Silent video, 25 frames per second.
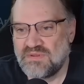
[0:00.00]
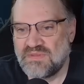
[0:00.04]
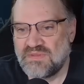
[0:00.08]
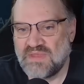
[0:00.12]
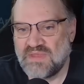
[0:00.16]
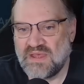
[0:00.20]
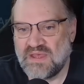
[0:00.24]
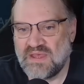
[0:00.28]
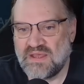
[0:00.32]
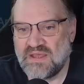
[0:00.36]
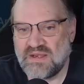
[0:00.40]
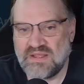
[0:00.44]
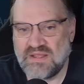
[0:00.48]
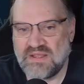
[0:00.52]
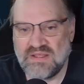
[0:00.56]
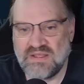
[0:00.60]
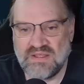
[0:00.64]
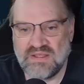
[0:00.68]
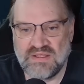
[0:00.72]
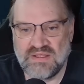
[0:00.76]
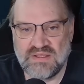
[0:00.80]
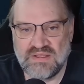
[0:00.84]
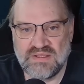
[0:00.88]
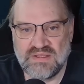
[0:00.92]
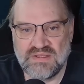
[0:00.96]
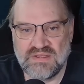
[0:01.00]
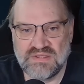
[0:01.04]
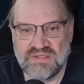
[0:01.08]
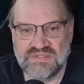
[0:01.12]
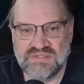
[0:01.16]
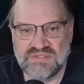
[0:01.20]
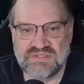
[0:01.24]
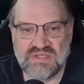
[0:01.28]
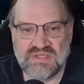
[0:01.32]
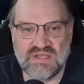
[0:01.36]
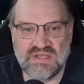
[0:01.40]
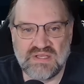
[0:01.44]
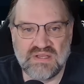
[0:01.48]
That
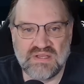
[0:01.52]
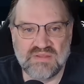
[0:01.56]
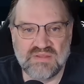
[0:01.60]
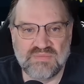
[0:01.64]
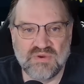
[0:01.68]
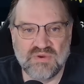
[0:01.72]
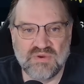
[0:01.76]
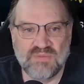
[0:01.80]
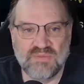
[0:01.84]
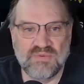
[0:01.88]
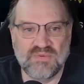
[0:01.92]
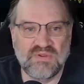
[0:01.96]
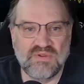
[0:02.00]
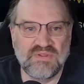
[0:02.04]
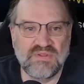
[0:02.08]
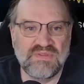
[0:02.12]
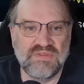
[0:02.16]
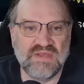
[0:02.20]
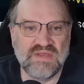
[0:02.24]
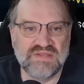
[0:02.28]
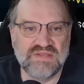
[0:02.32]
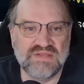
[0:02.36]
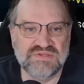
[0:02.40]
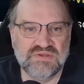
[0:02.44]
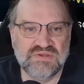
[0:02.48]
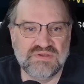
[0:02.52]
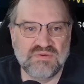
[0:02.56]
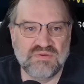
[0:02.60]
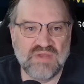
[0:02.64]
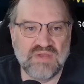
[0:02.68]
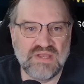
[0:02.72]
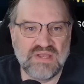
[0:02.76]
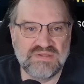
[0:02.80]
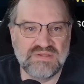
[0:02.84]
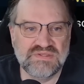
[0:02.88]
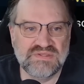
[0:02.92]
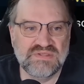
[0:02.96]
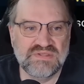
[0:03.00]
is another purple. That's
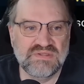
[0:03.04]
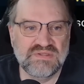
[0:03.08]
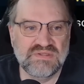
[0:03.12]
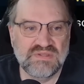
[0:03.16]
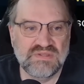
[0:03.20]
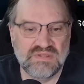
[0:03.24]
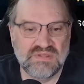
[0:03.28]
great.